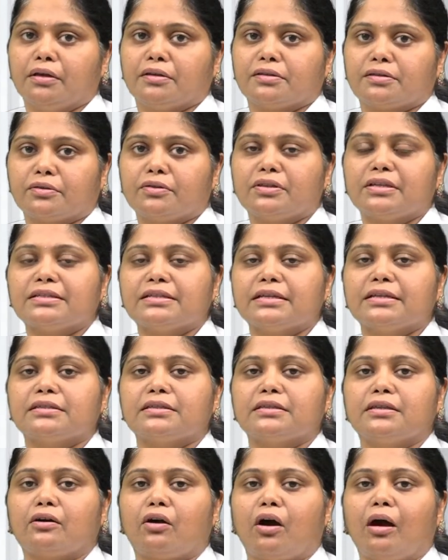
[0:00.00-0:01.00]
So this
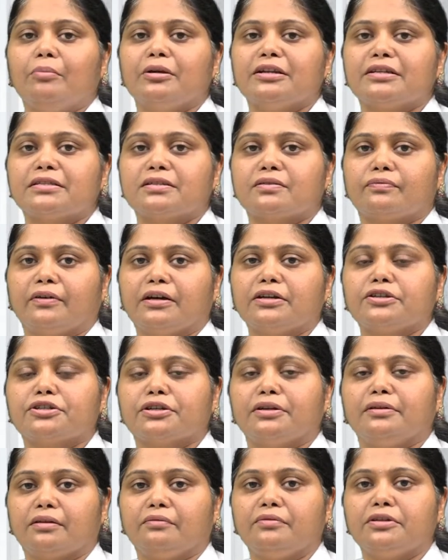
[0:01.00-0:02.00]
is the commonest
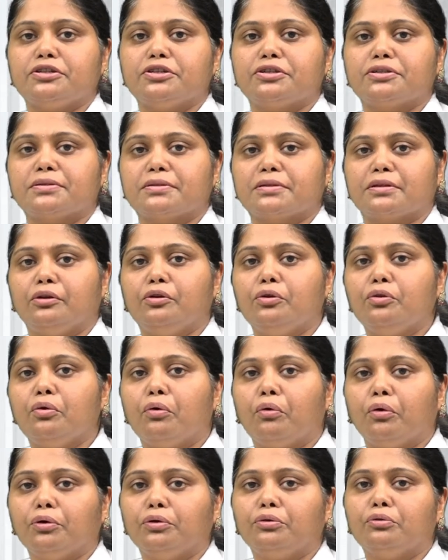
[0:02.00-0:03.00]
function which is
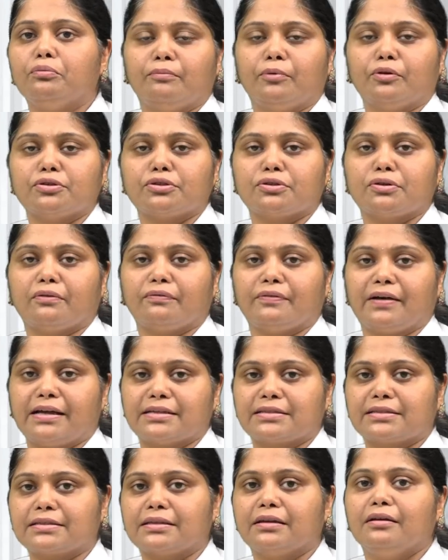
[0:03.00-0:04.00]
known to most of
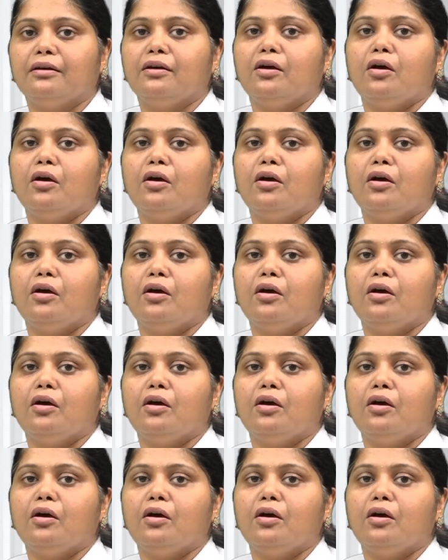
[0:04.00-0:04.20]
us.